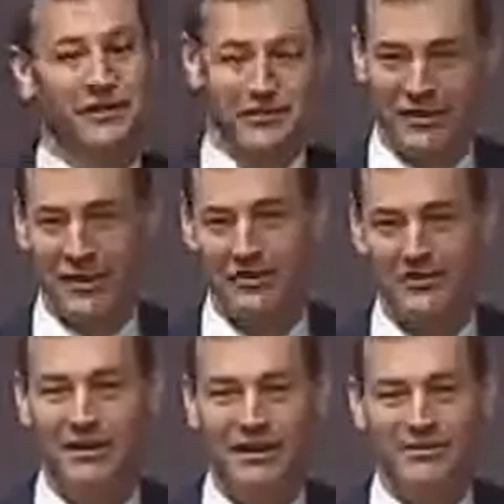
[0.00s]
other
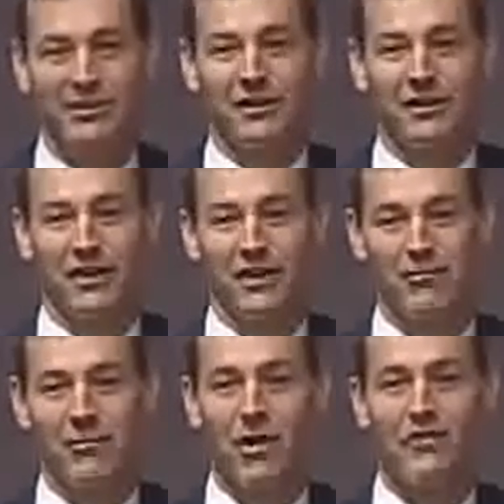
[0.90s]
test, if you could only
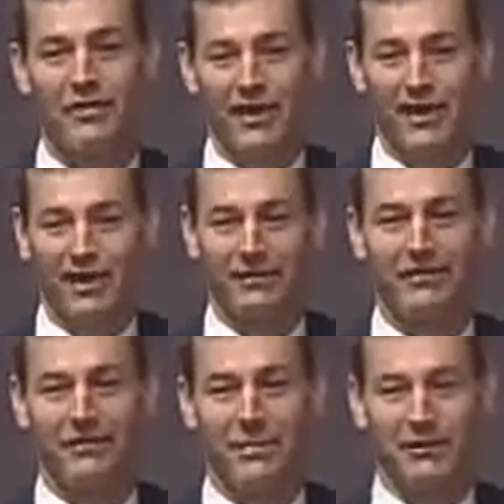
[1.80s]
have one thing,
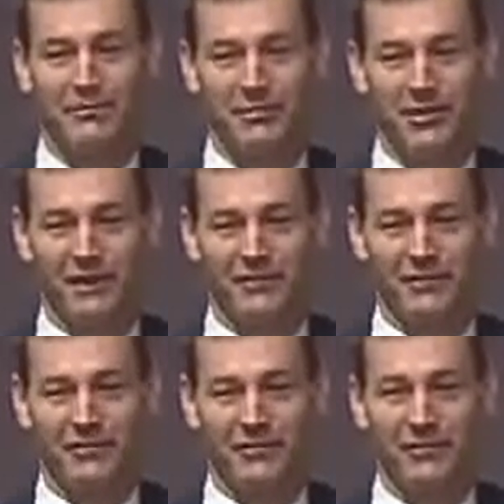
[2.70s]
the best
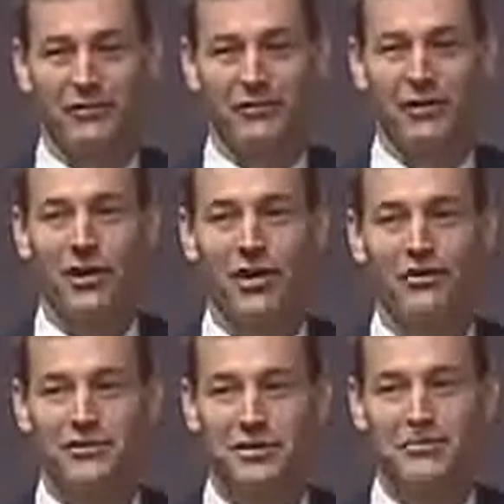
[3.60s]
predictor of your
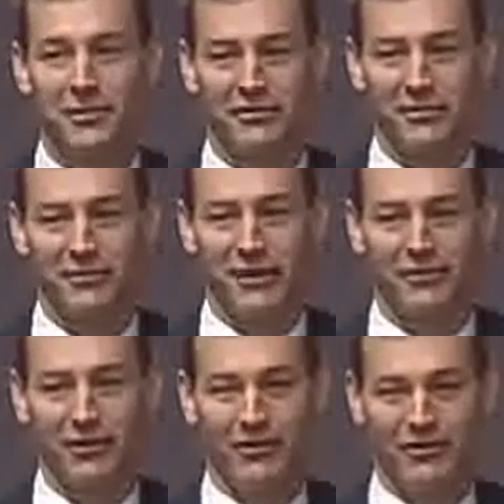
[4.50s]
long-term risk of
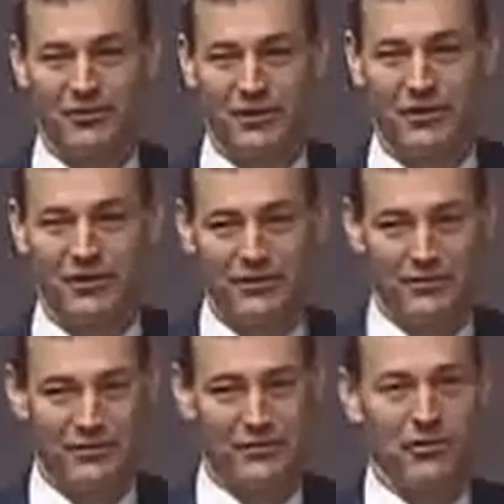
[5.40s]
having a heart attack
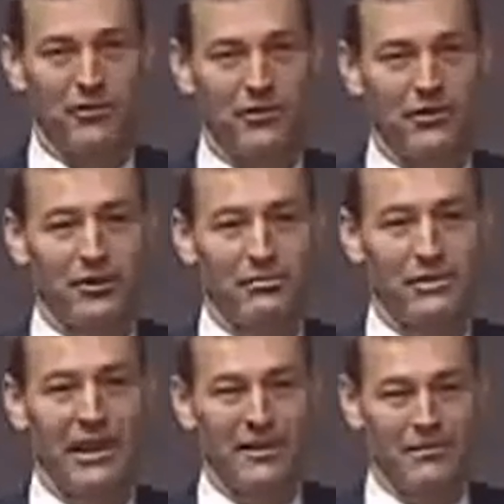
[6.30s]
is your coronary
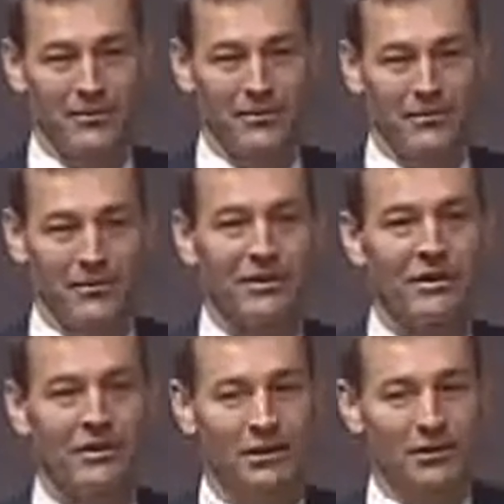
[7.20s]
plaque burden
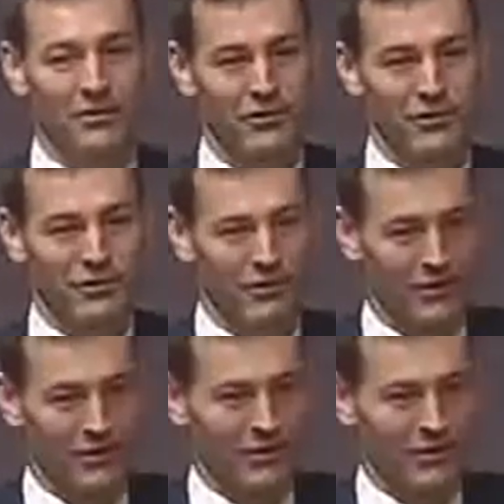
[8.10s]
or your coronary